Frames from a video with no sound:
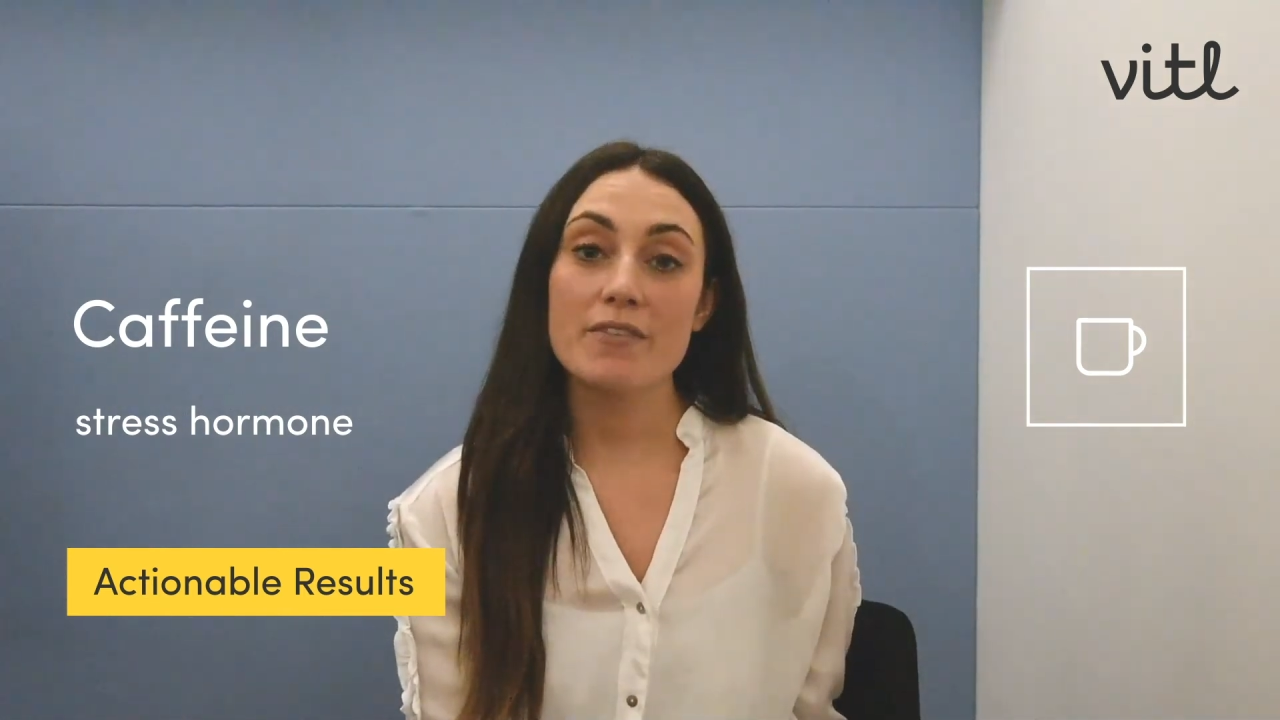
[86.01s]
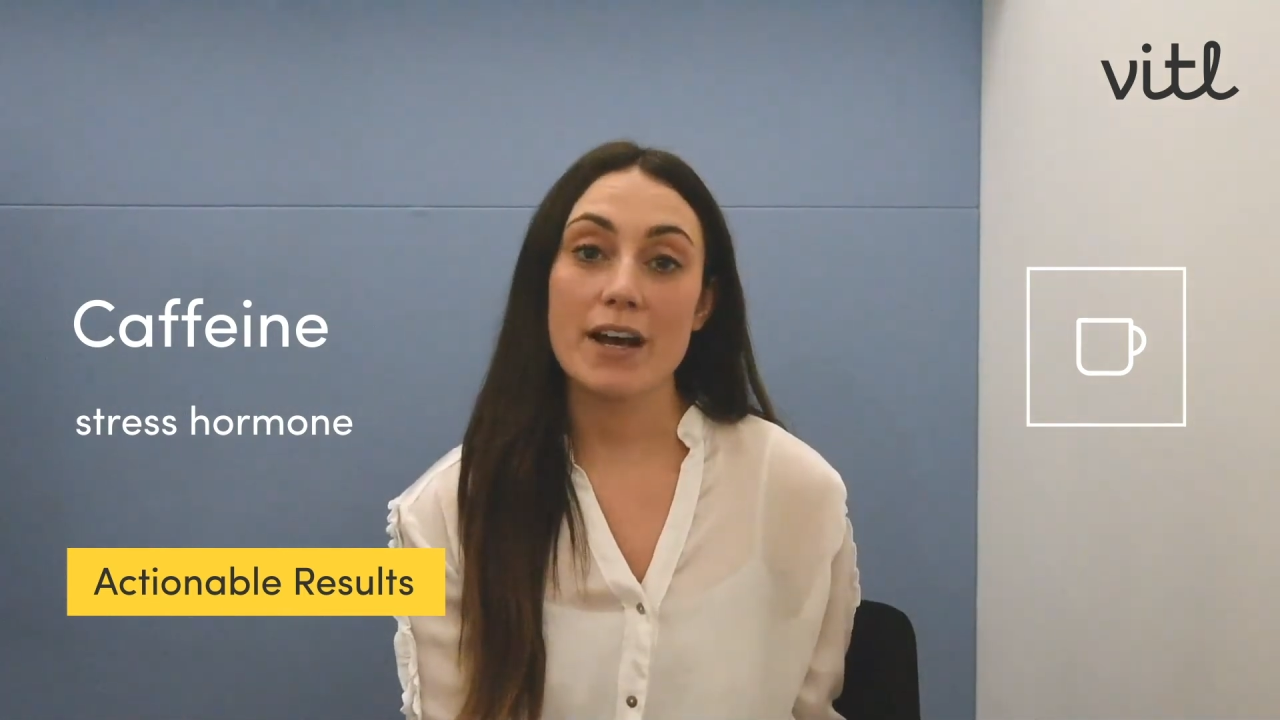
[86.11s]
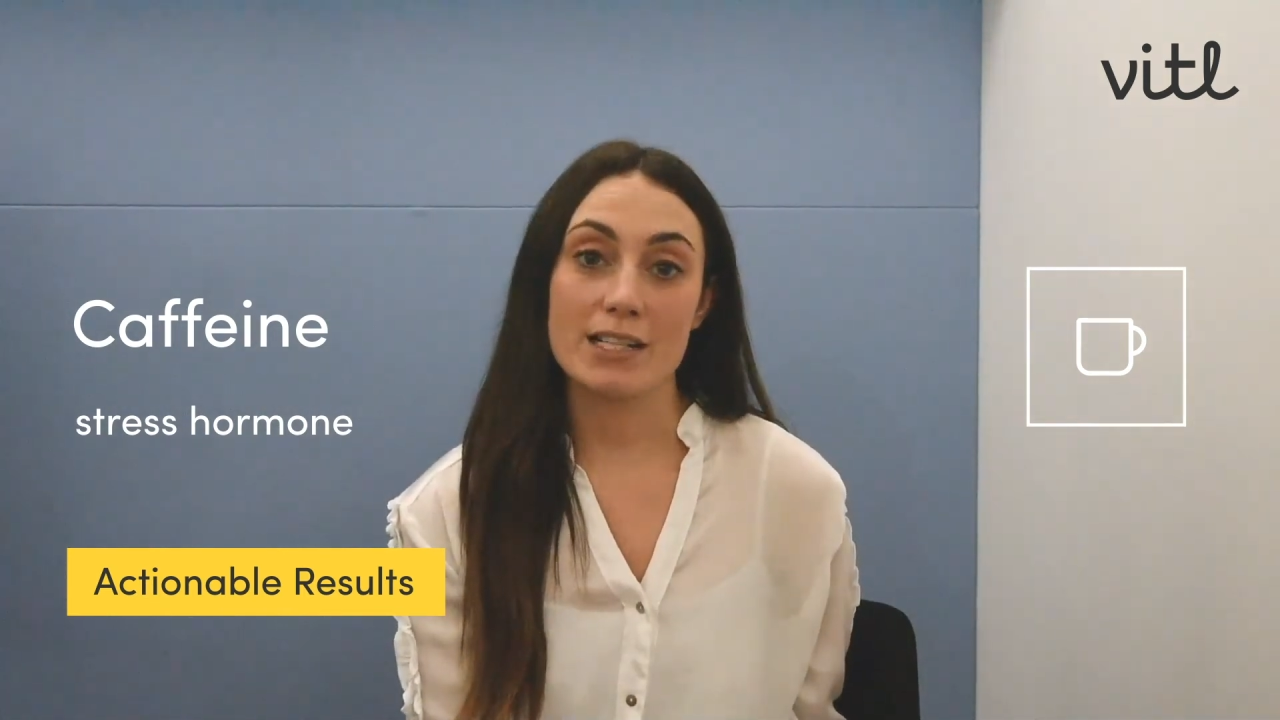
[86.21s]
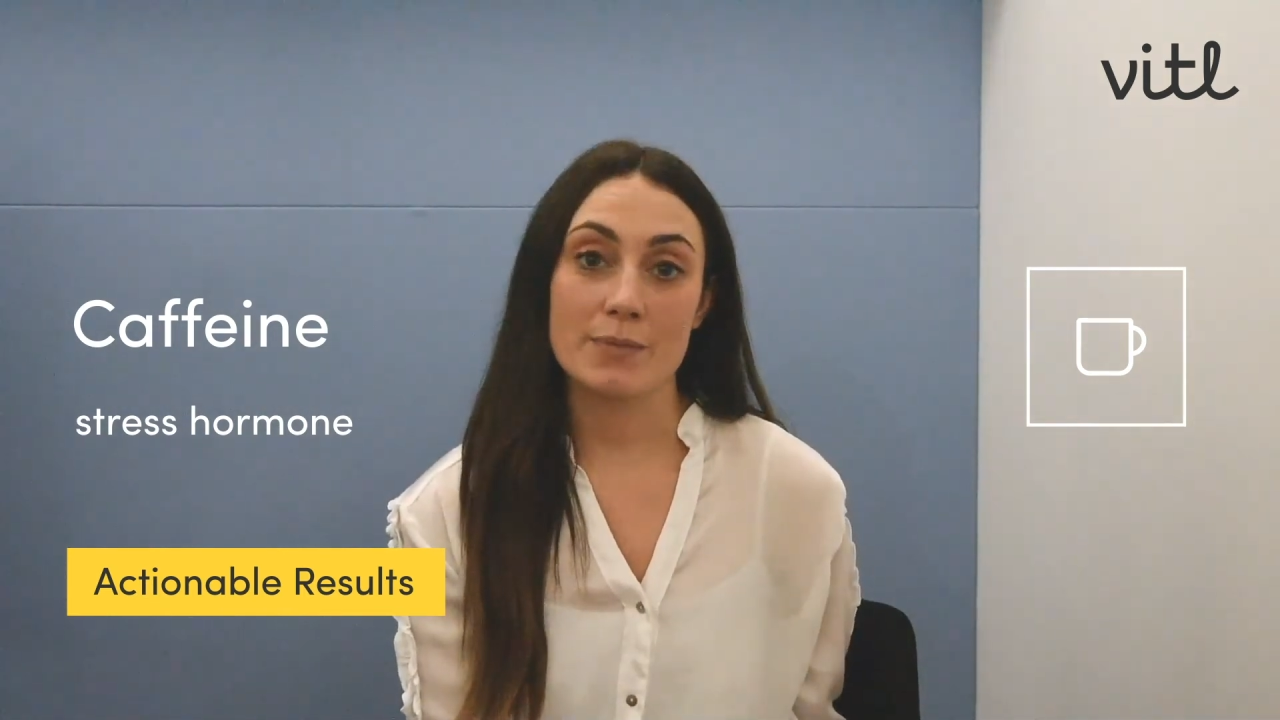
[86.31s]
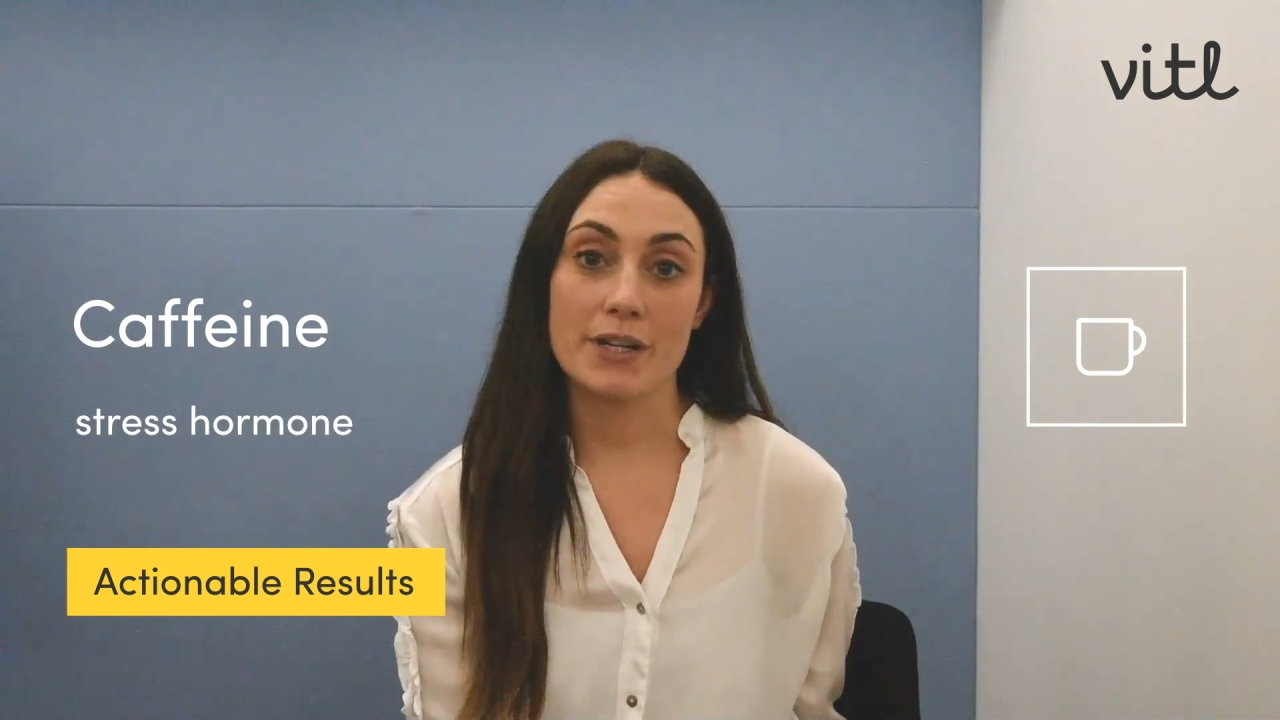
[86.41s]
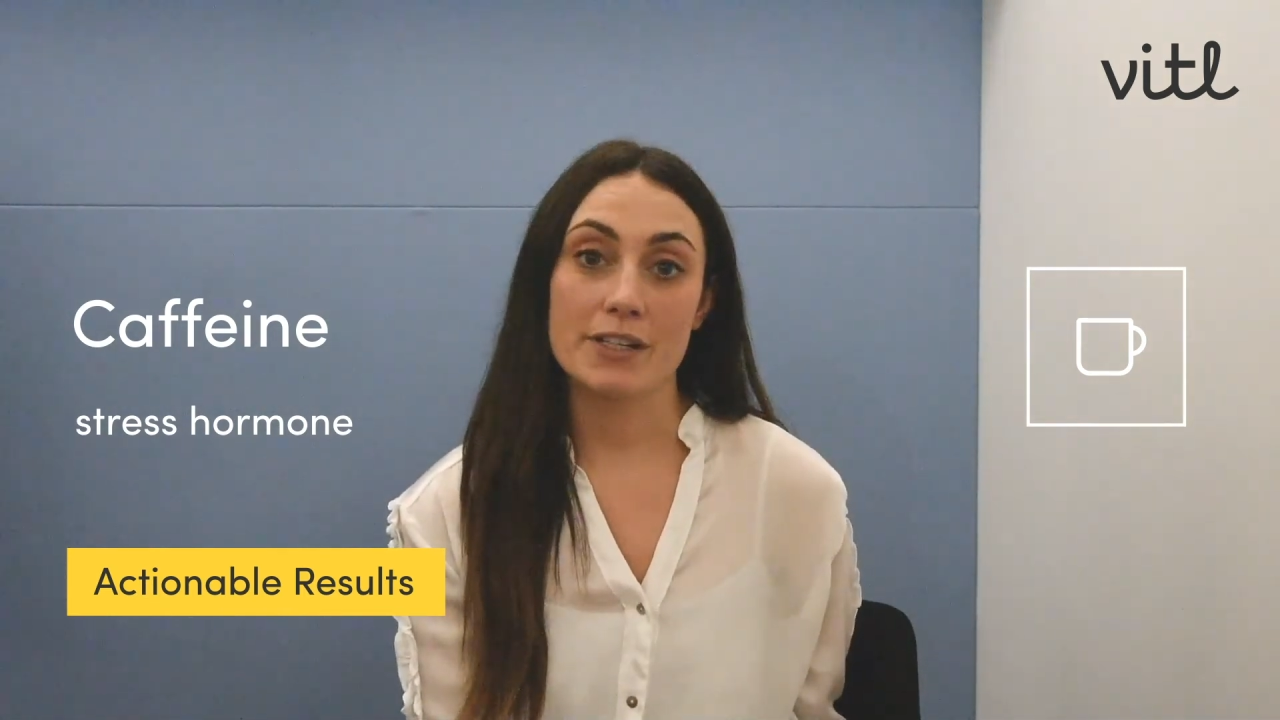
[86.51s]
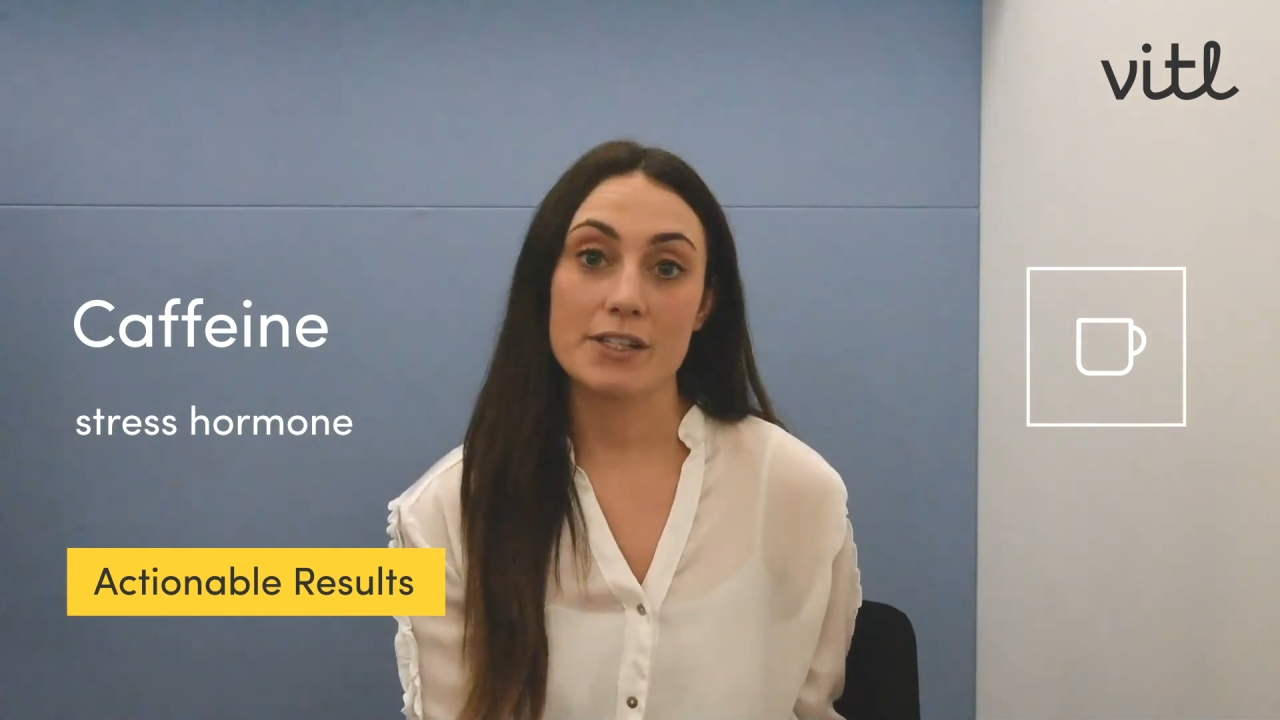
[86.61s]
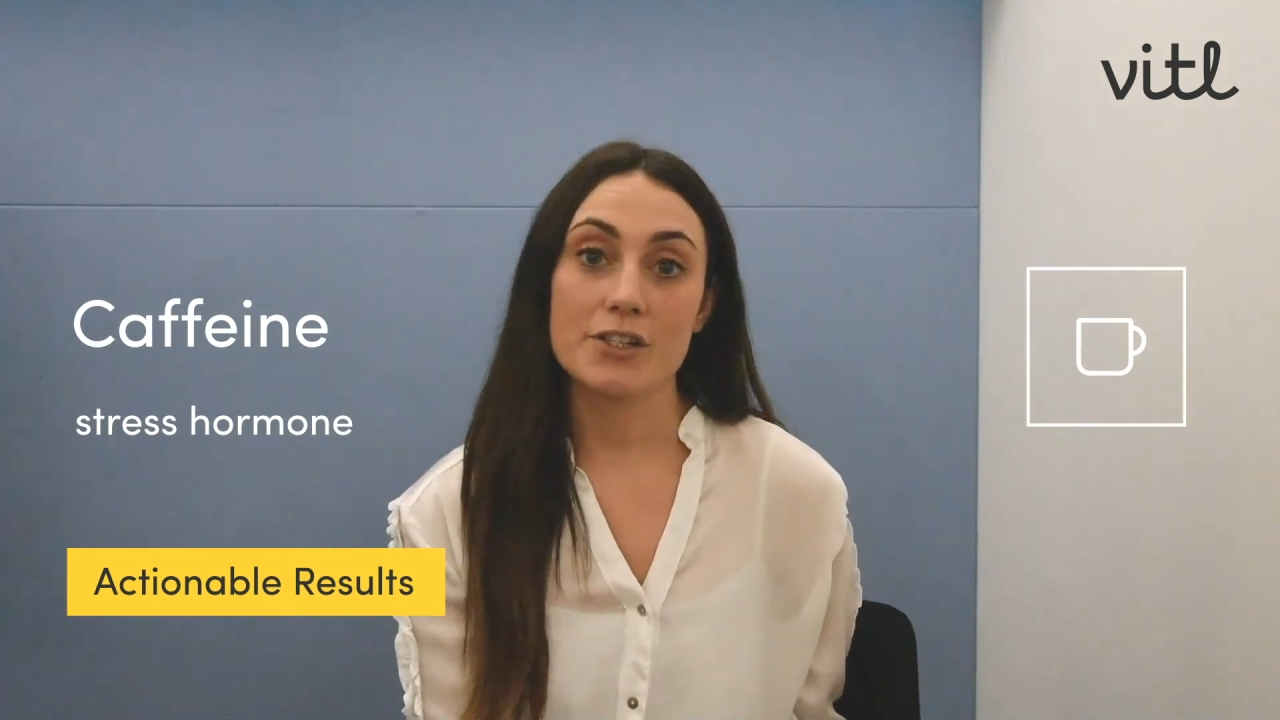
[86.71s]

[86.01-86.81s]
experts